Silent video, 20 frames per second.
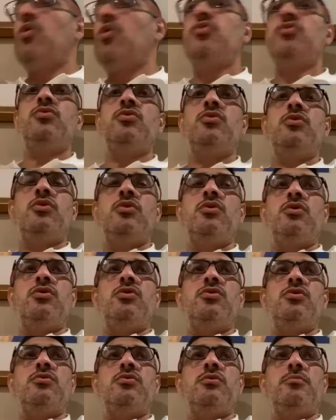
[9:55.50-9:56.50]
on
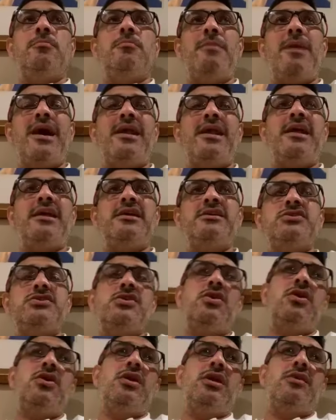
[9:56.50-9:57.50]
Mane,
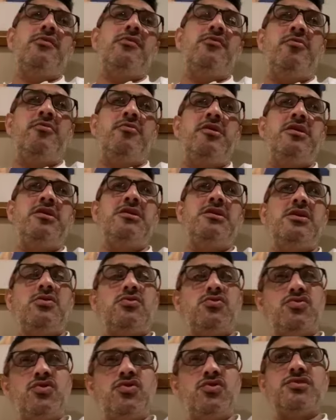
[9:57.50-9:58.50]
Salah,
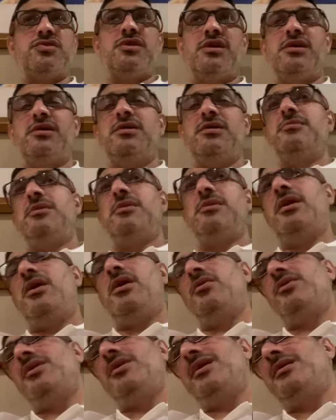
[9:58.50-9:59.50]
Firmino, Jota.
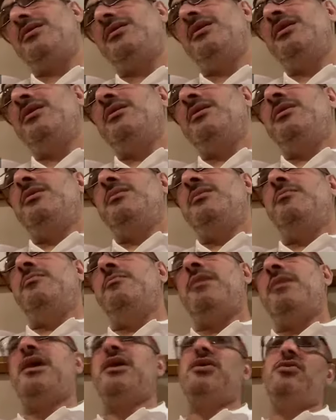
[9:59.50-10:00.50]
Okay,
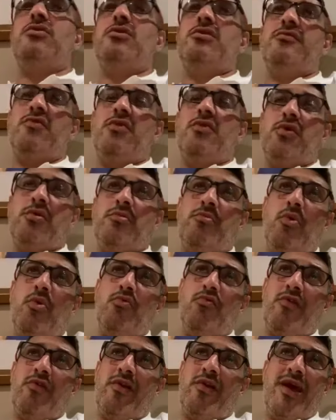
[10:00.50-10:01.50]
Man United have gone and
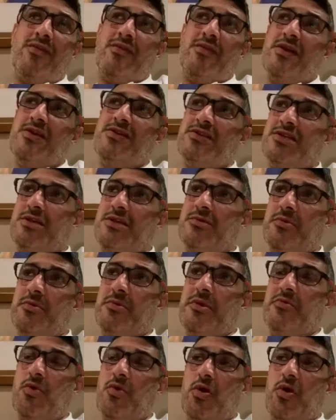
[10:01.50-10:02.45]
bought Ronaldo. He's going to be